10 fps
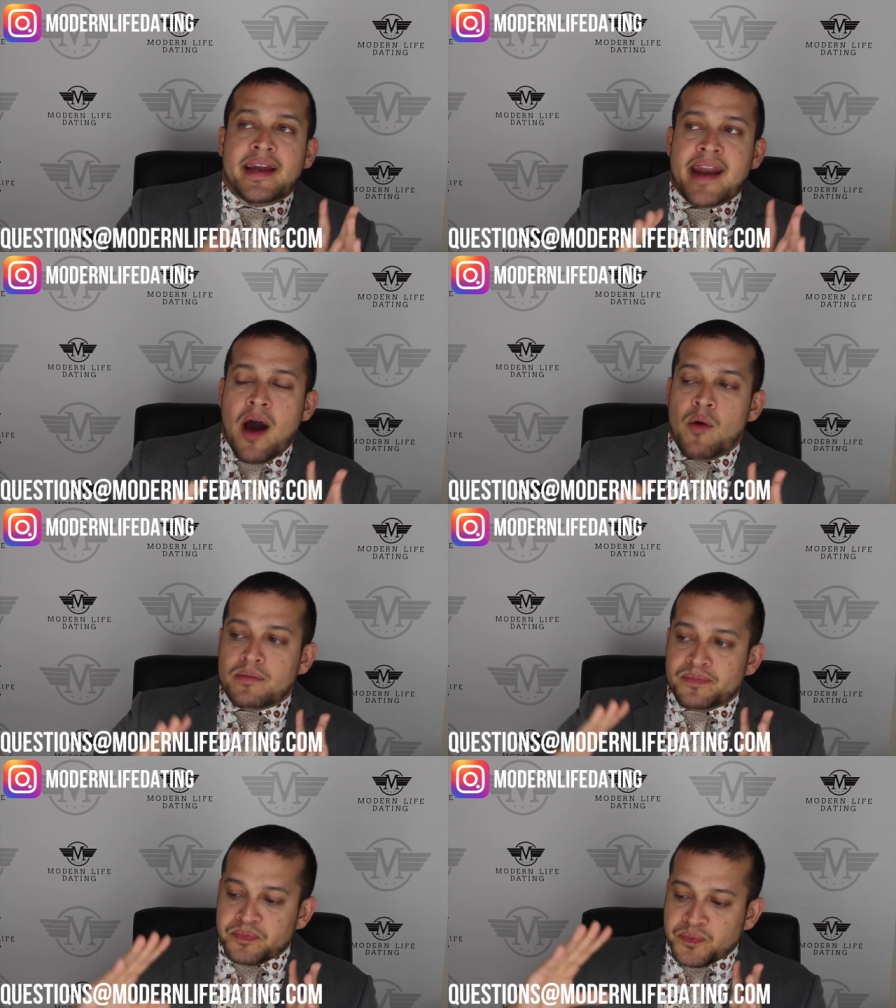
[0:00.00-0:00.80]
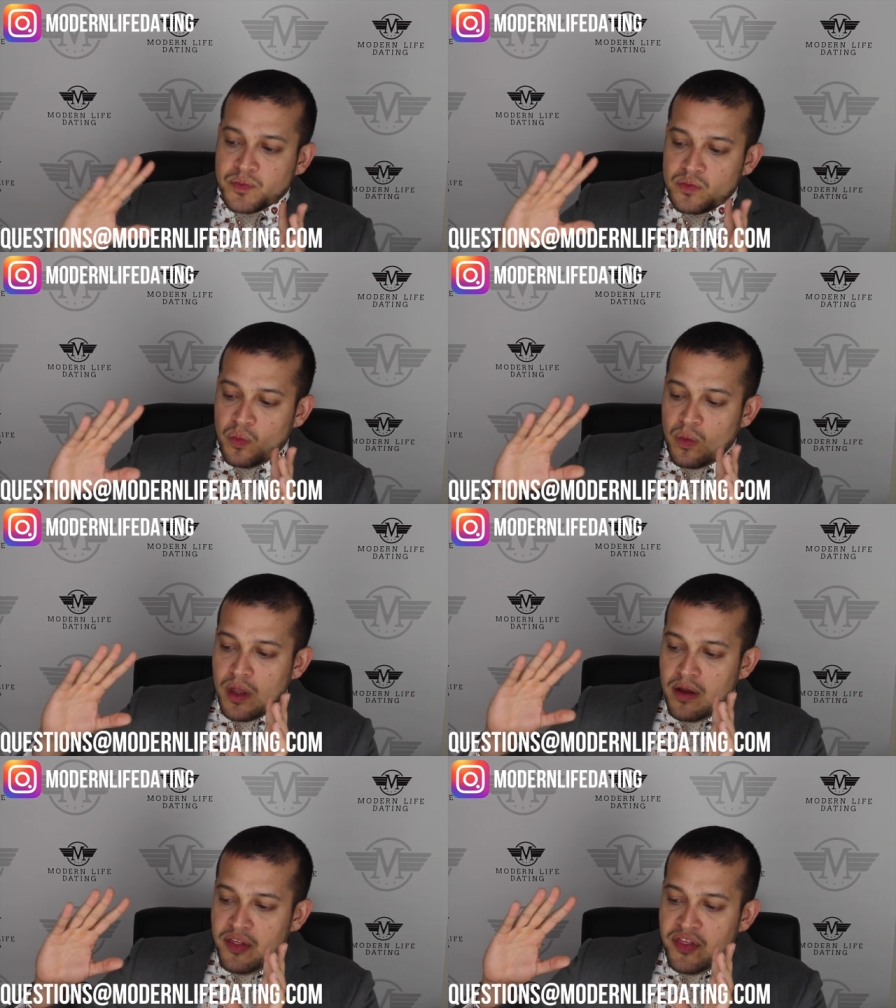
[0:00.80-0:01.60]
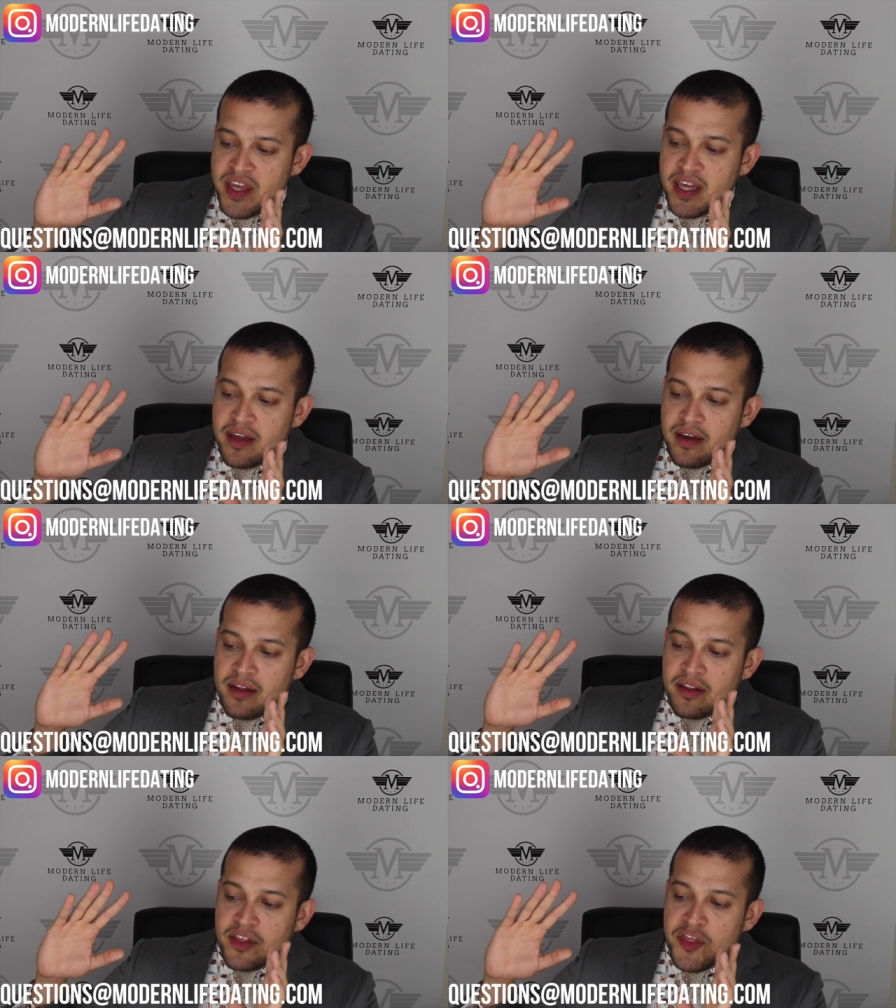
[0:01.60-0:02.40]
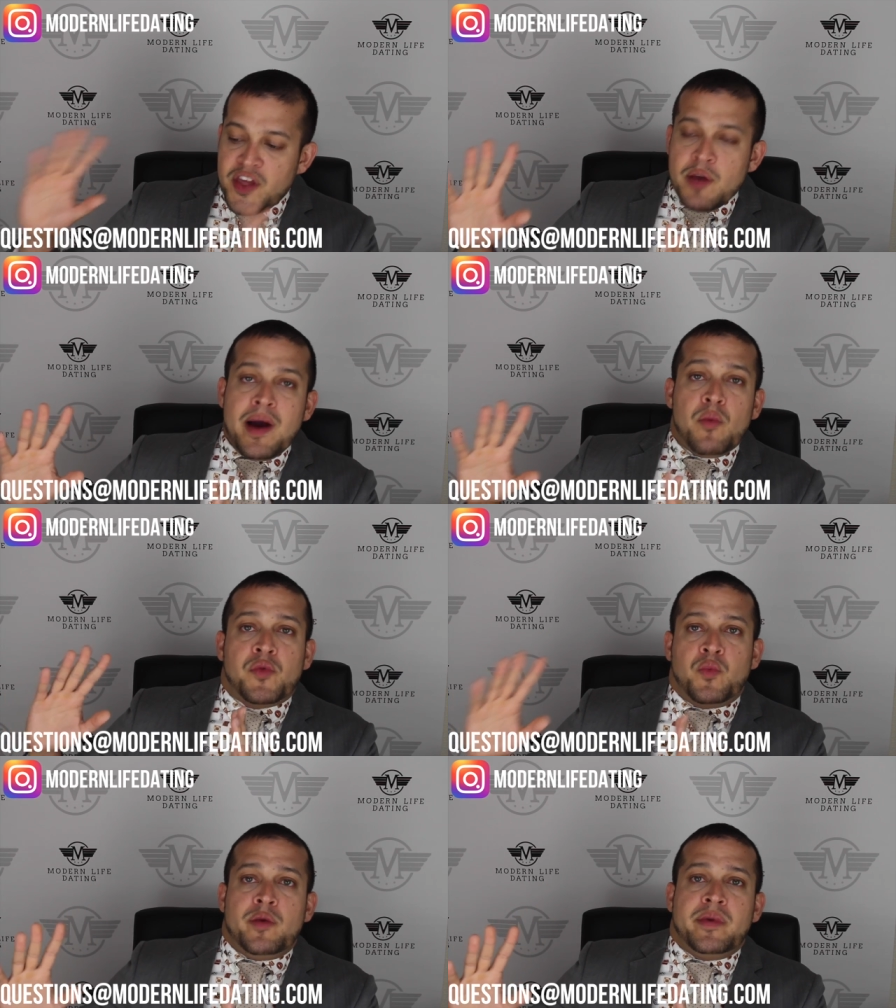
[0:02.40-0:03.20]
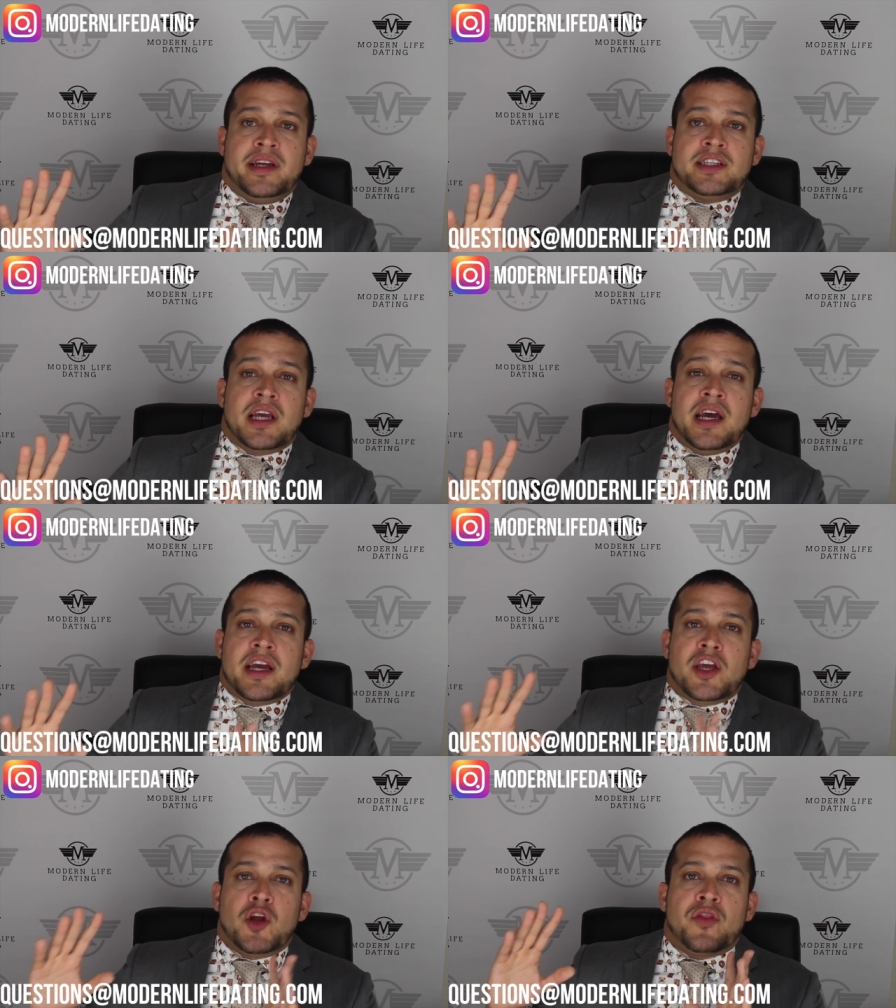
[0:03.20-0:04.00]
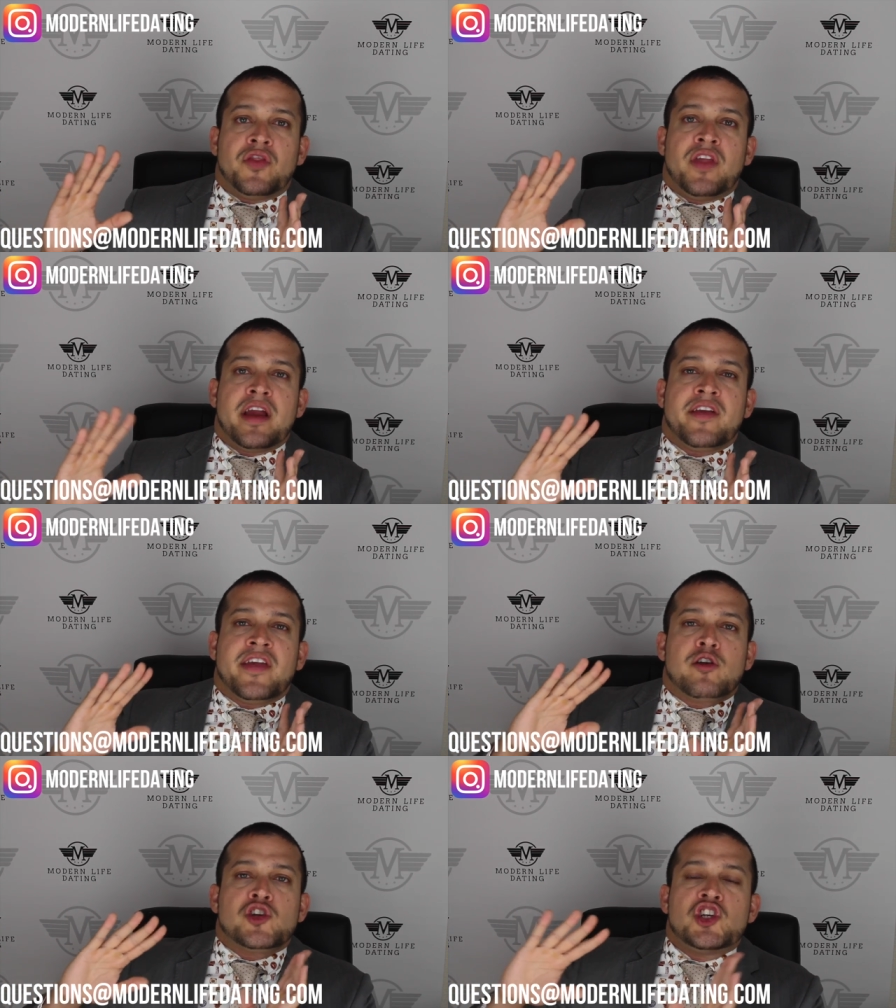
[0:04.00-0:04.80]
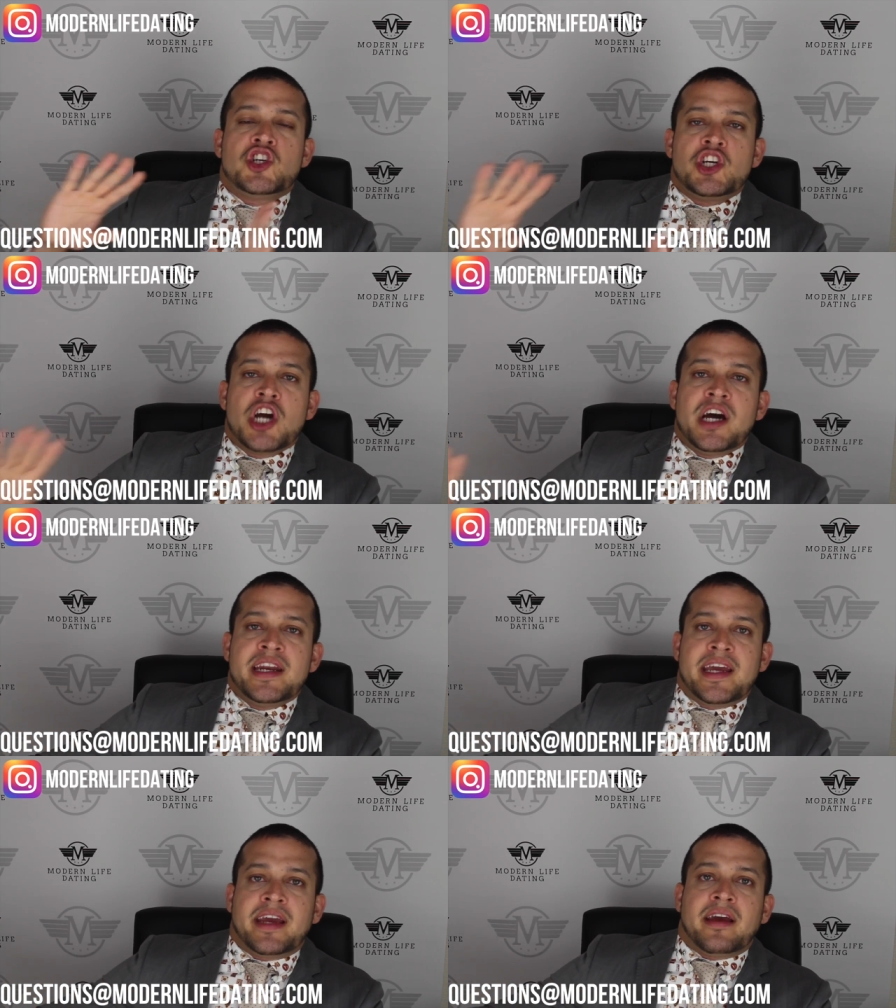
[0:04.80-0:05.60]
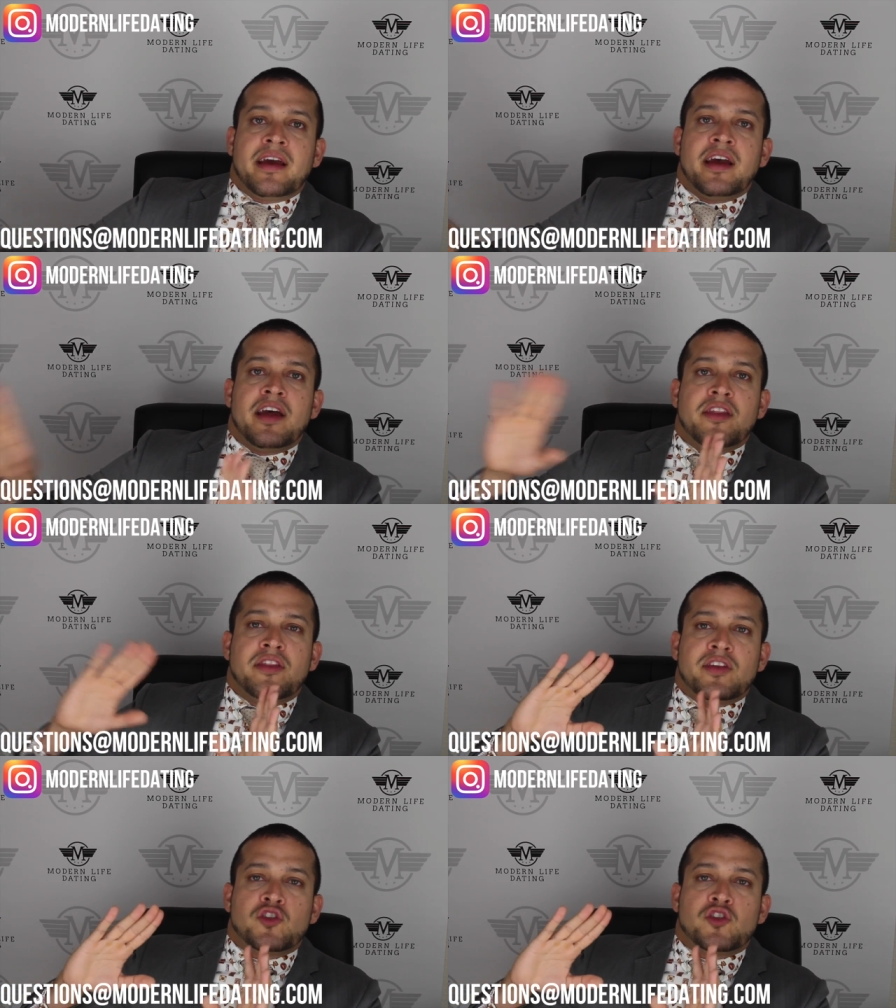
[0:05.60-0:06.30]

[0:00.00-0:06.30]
Now, the the thing about with women is, you know, they, they are shunning the